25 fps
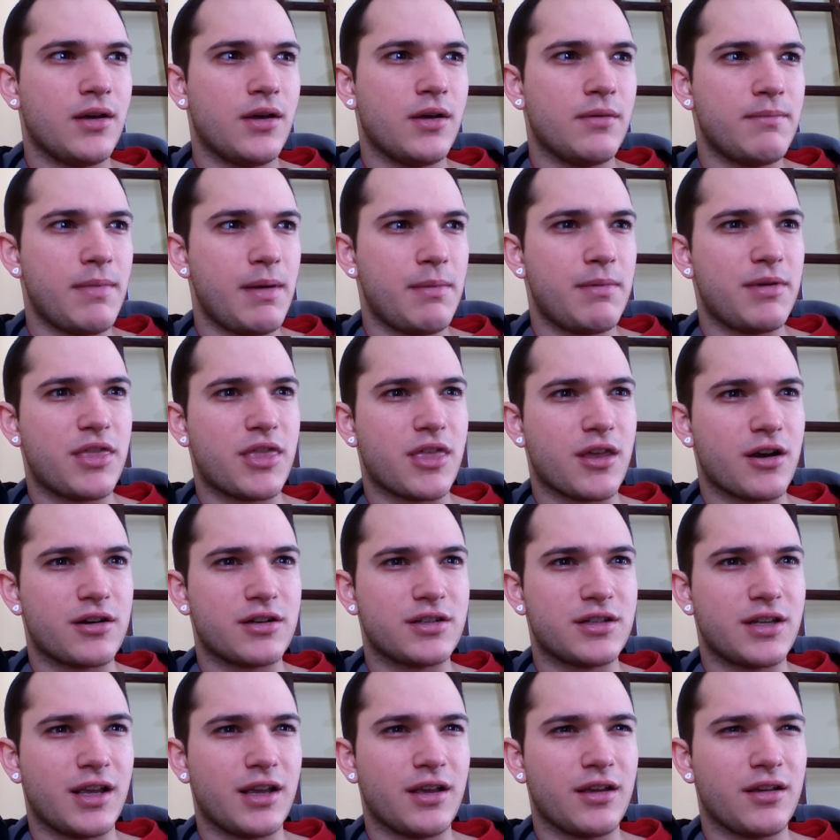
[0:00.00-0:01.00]
Maybe
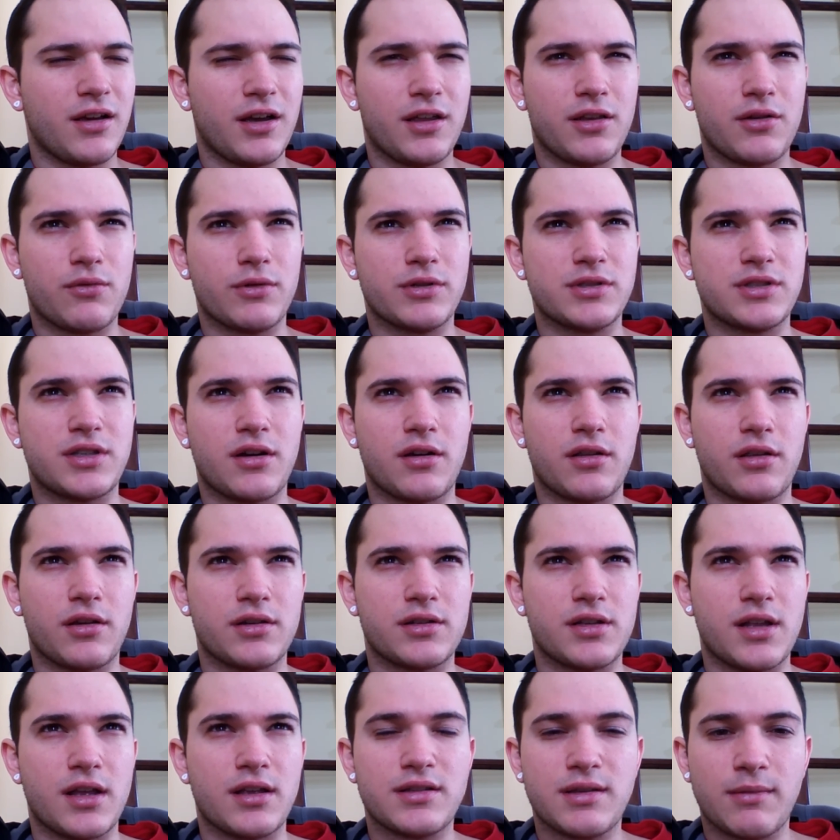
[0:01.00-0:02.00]
Thursday, either Wednesday or
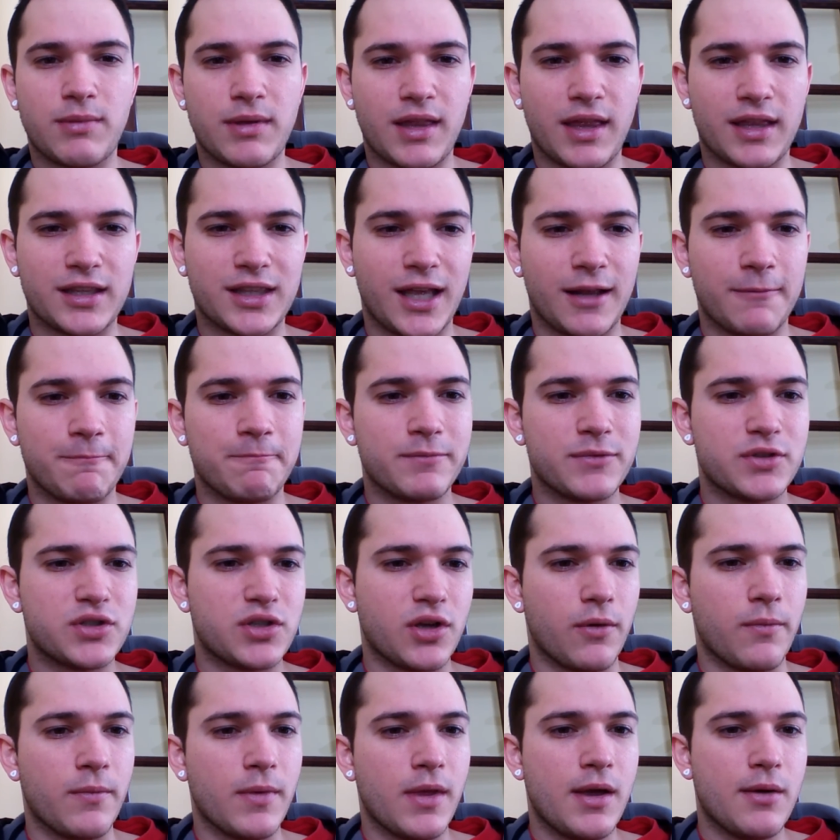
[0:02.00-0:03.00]
Thursday, something like that.
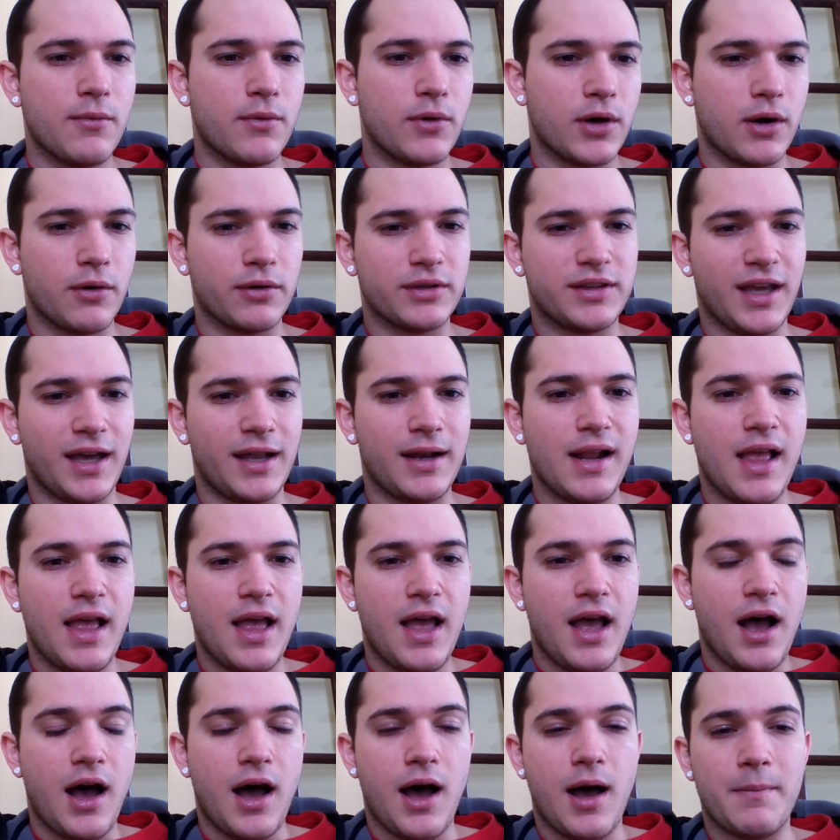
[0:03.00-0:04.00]
So we'll go with that.
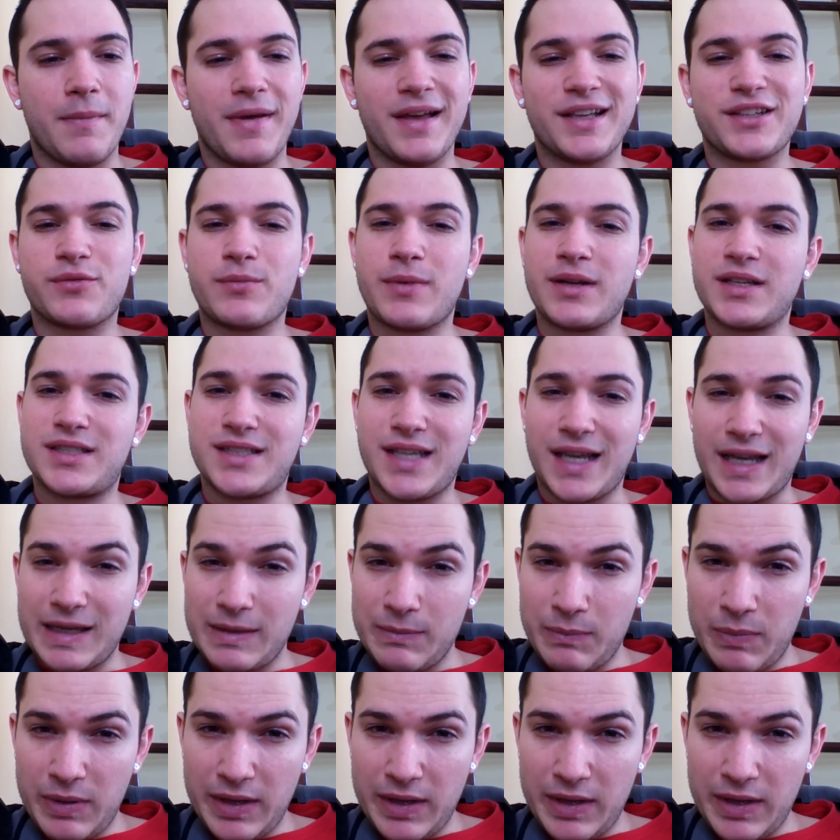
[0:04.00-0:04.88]
Um, as for my second